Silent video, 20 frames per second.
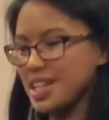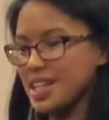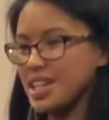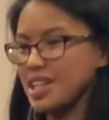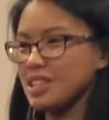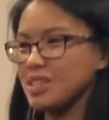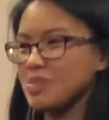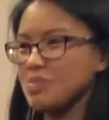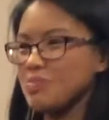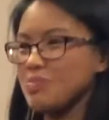
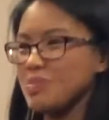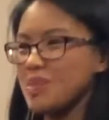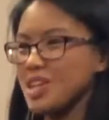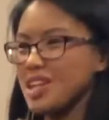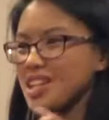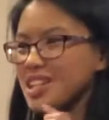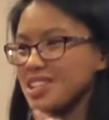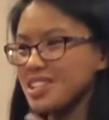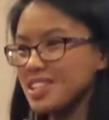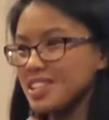And
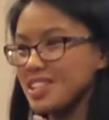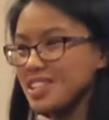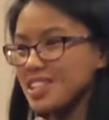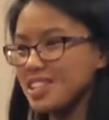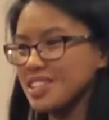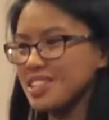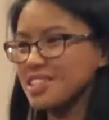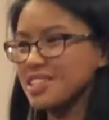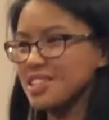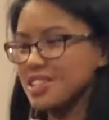being
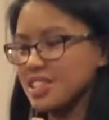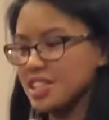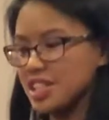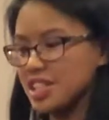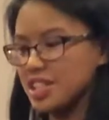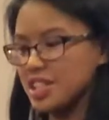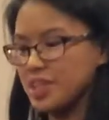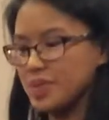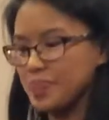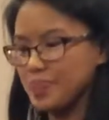consistent is
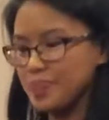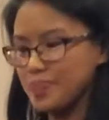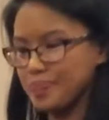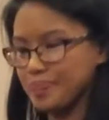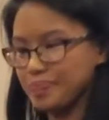key.